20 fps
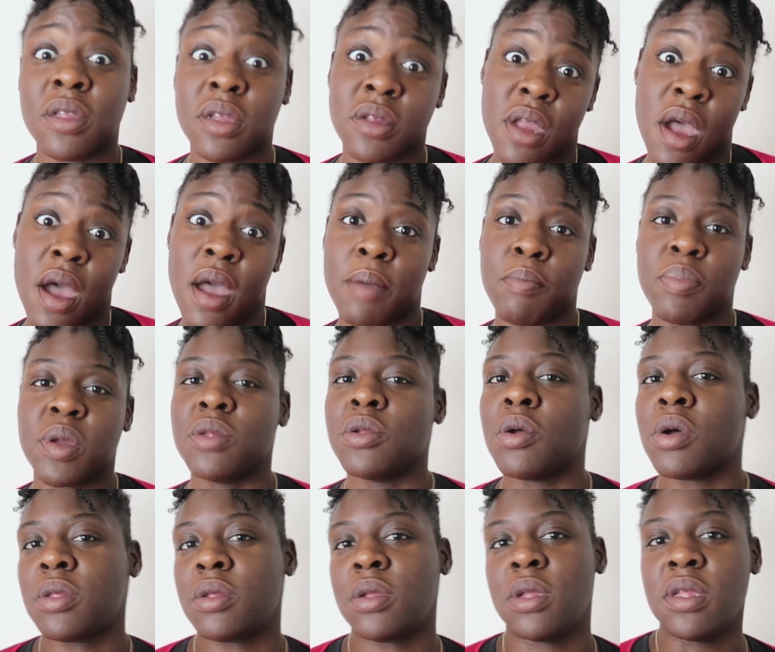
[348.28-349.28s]
time, but
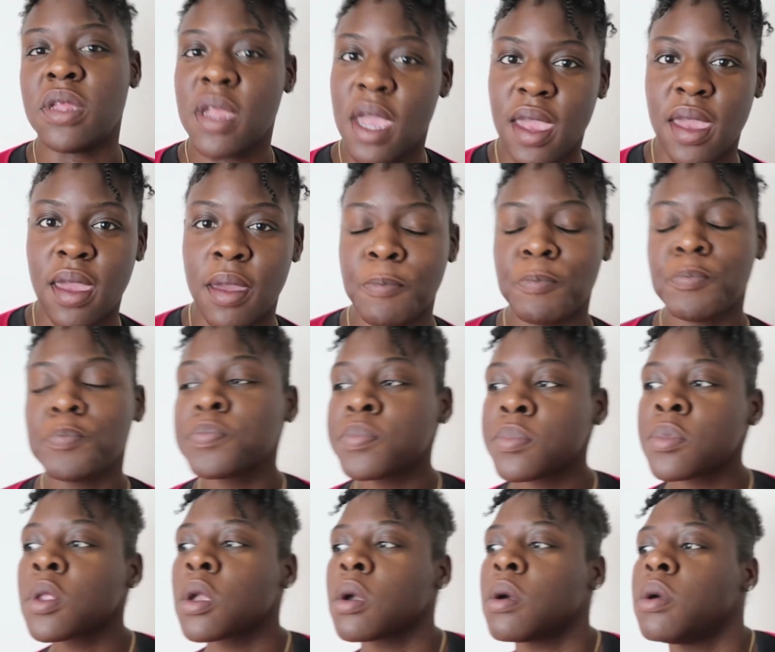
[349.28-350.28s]
not today.
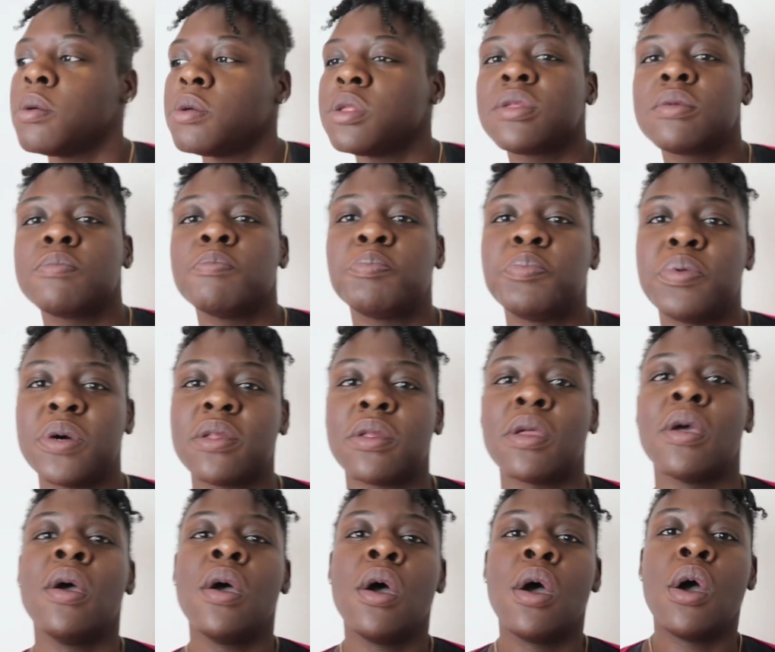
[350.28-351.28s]
But
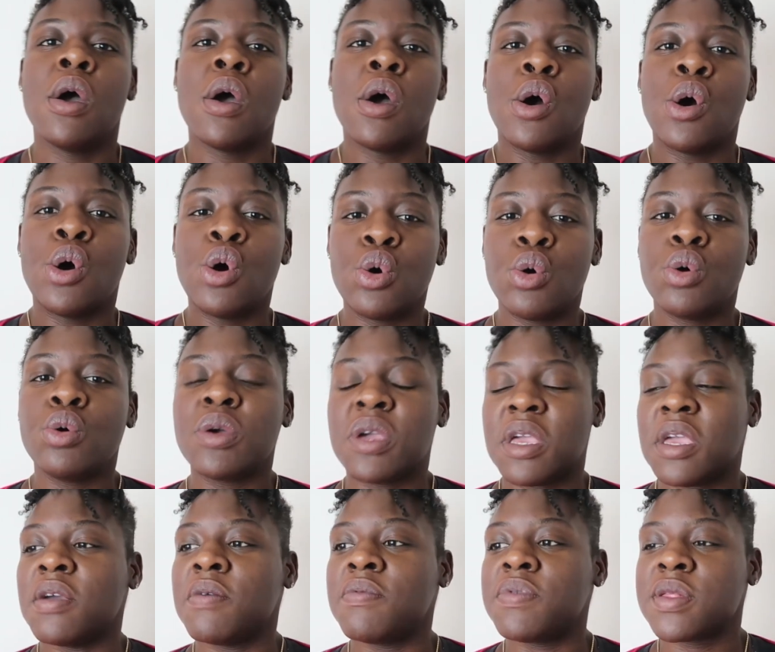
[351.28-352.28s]
who
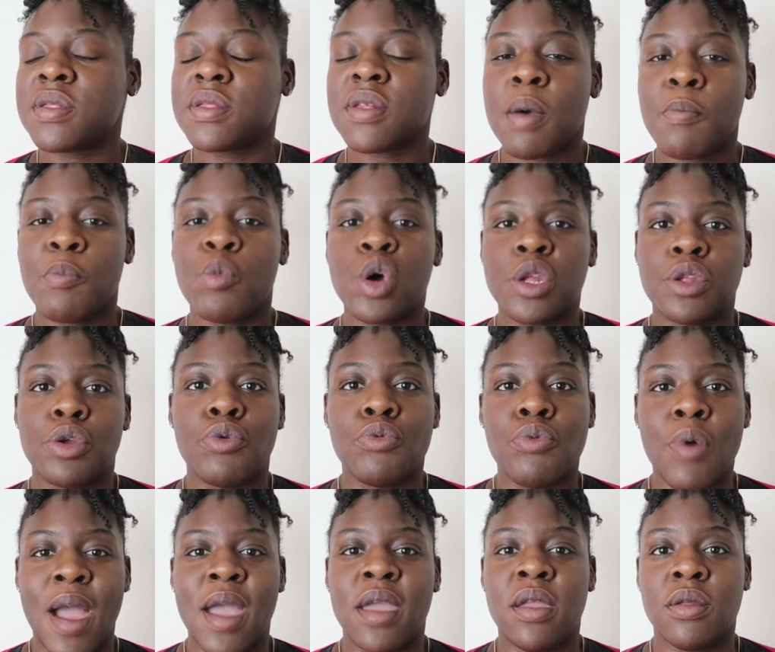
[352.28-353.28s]
gives someone the
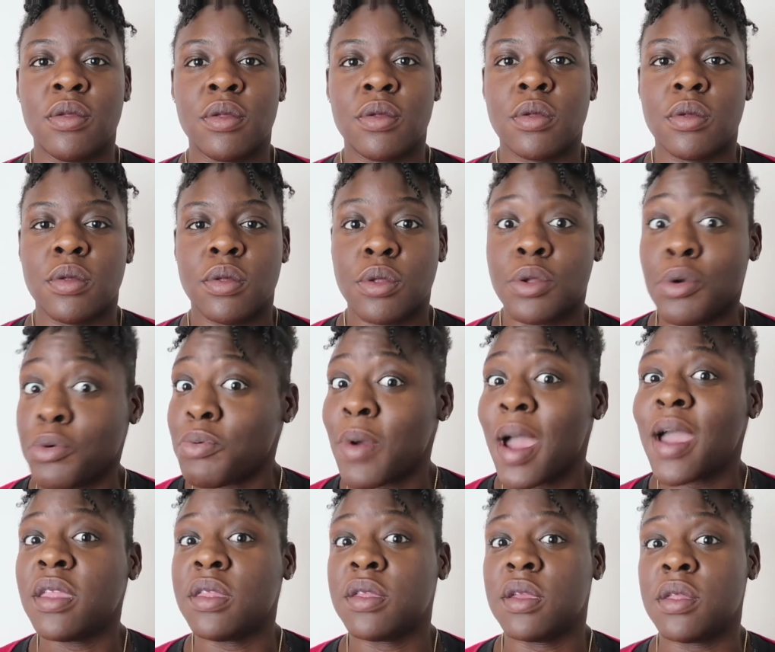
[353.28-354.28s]

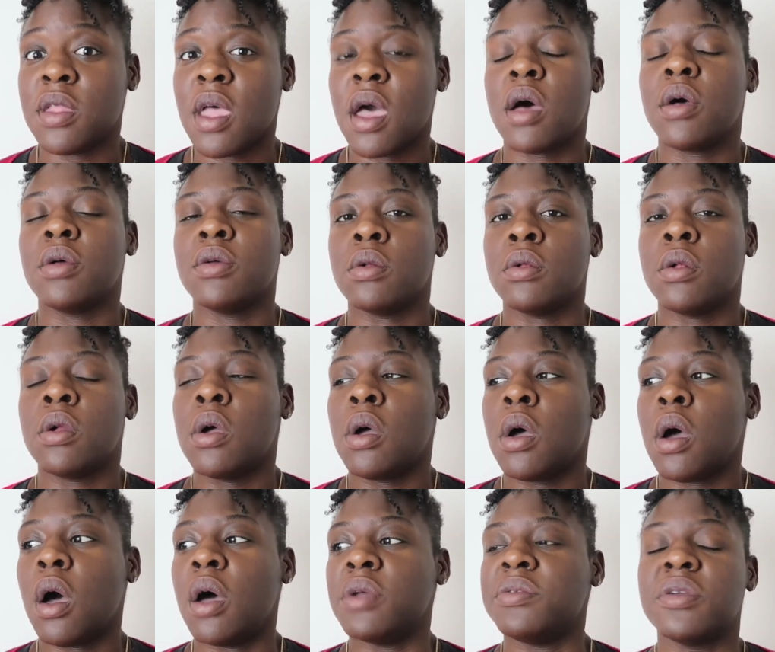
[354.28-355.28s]
right to tell
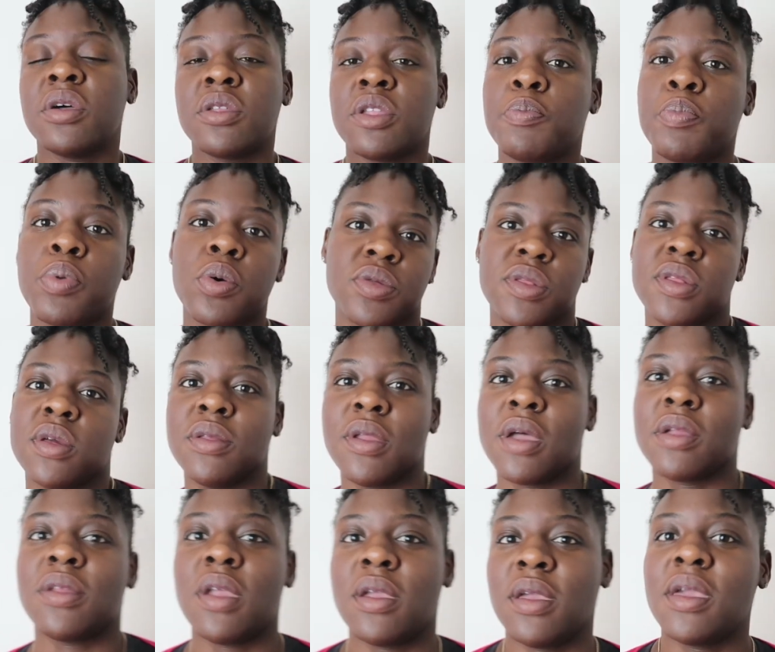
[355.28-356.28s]
another person
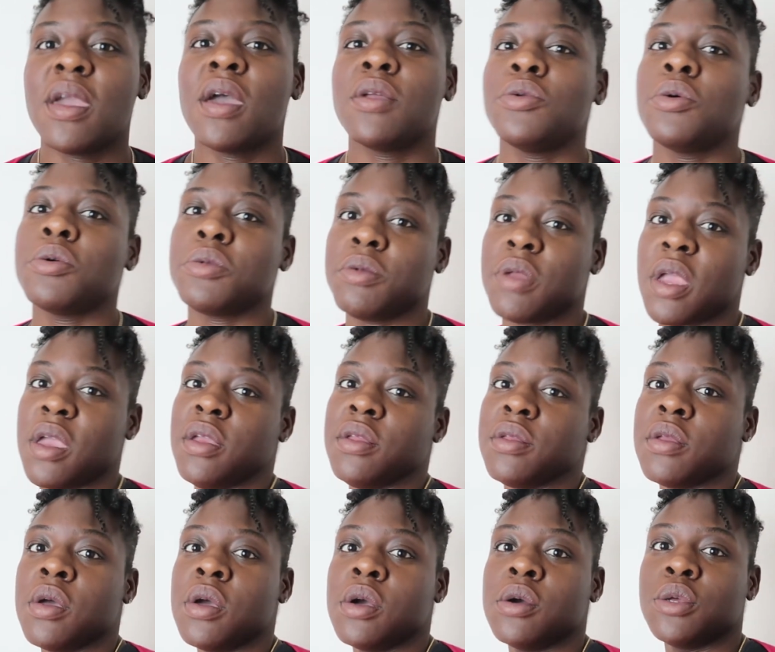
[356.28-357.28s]
that they cannot date
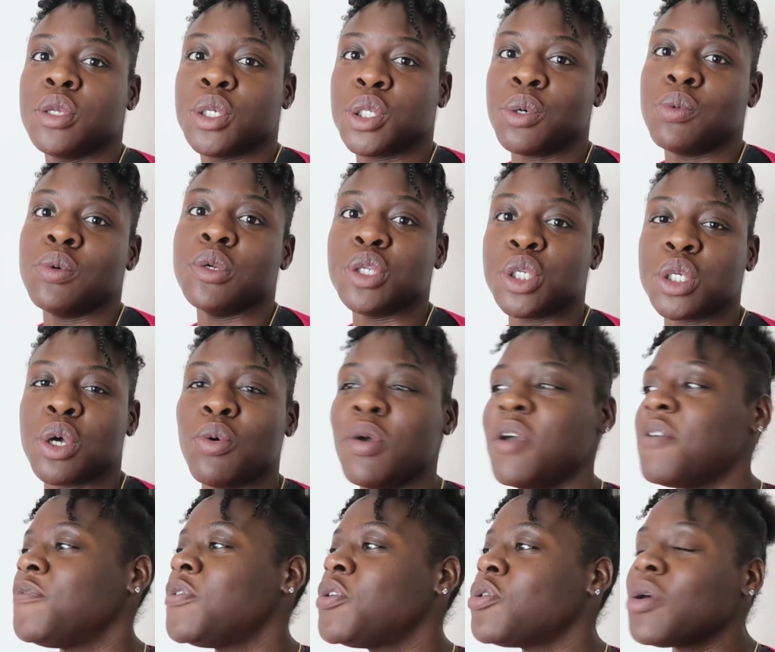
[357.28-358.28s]
so and so?
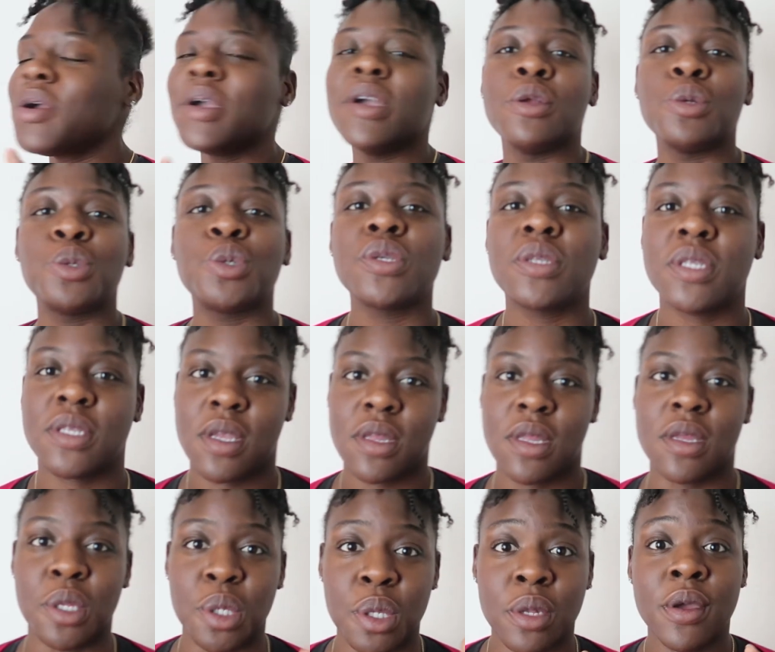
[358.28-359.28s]
If you're interested
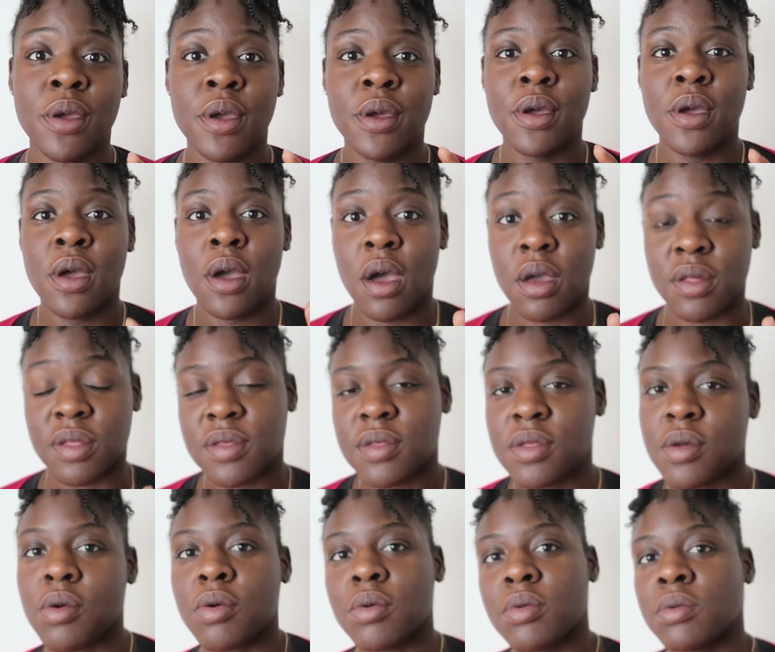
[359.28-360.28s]
in a
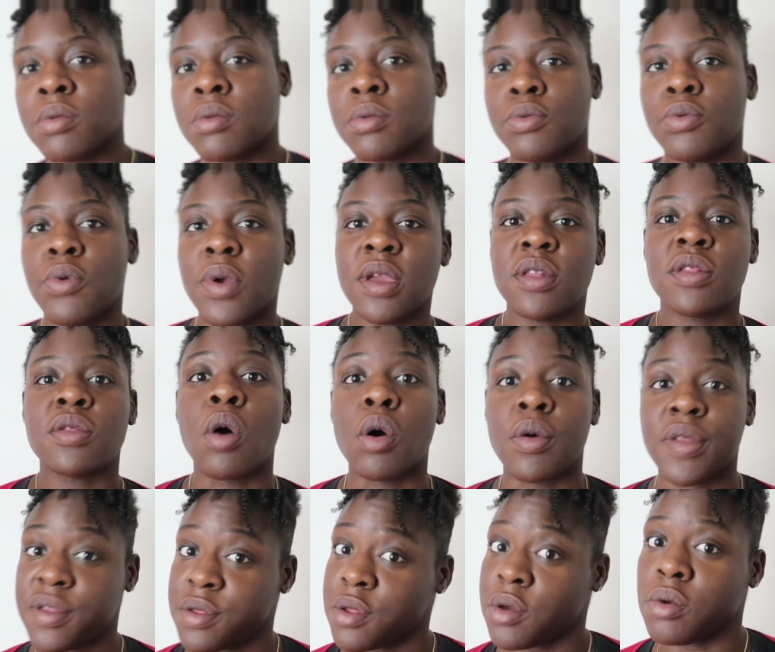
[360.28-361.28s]
certain race or
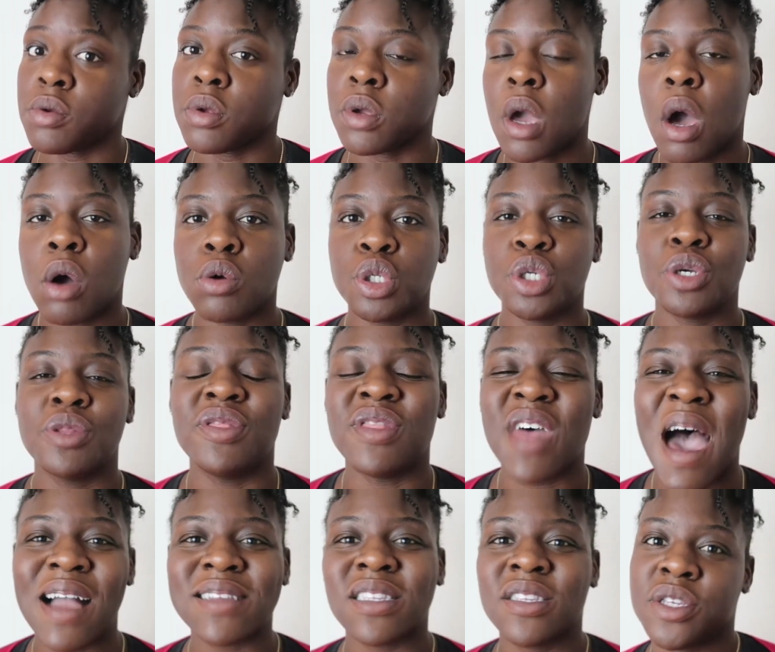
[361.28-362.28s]
certain culture,
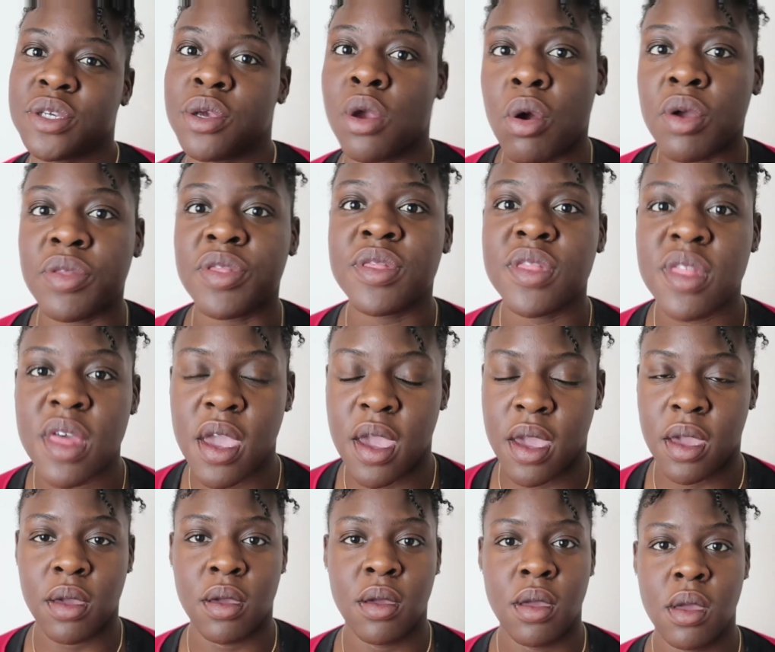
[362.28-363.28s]
that's your
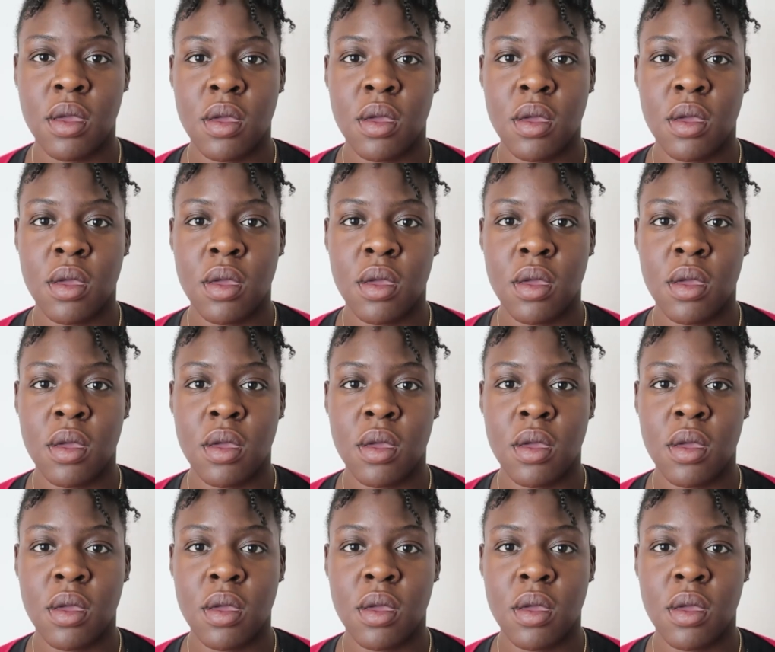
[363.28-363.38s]
thing.